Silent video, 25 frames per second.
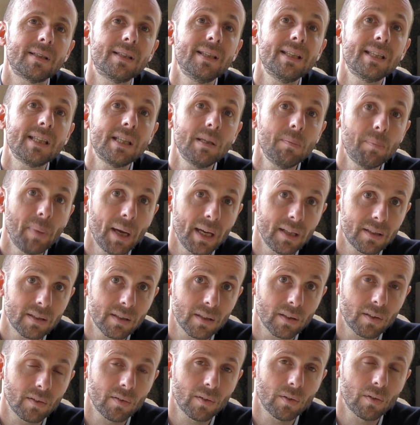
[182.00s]

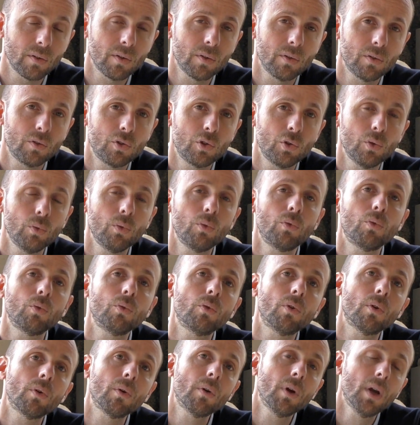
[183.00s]
dissipated due
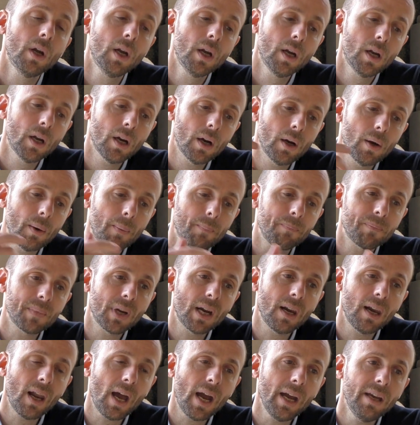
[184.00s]
to the Um,
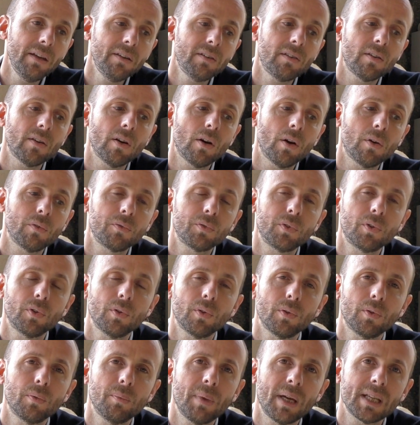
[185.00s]
light of
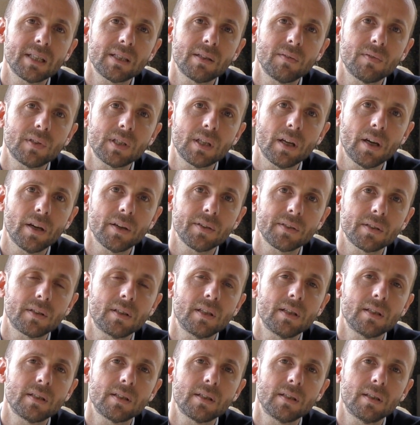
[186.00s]
the massive stars.
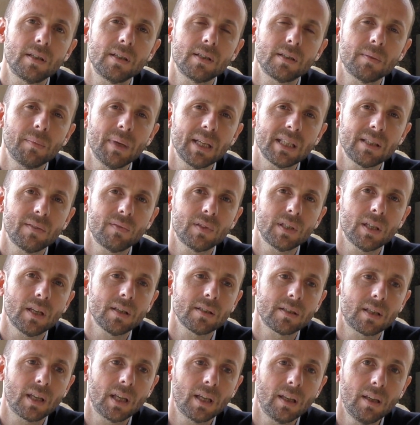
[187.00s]
These, these massive
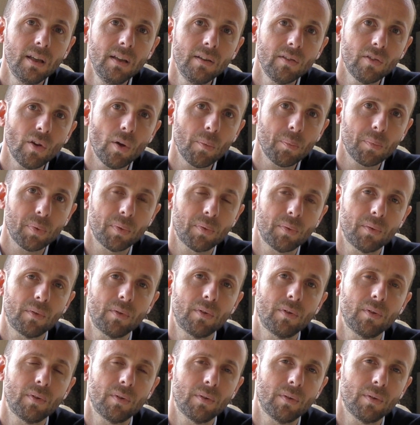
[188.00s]
stars, they heat up
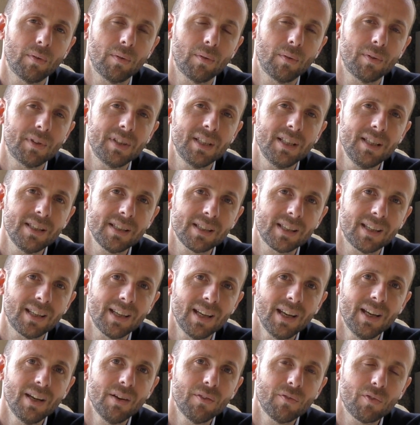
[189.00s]
the disk
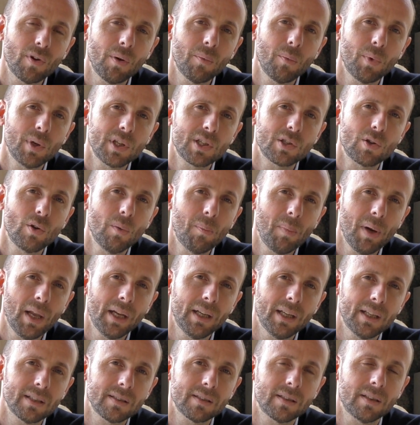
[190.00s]
from which the
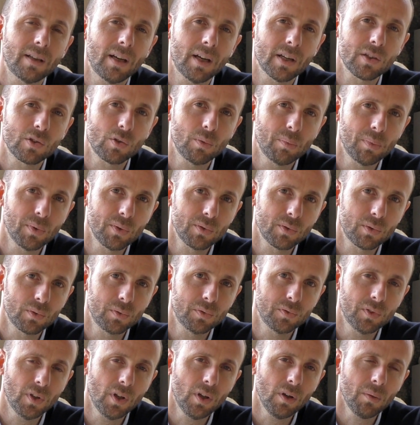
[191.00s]
planets are supposed
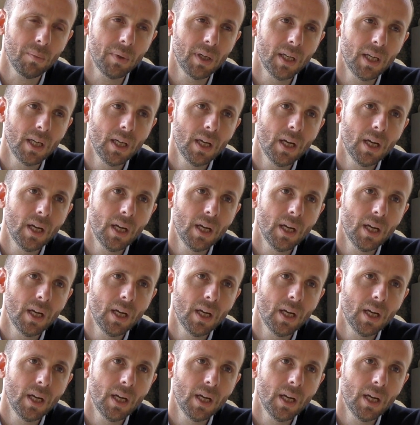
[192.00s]
to form,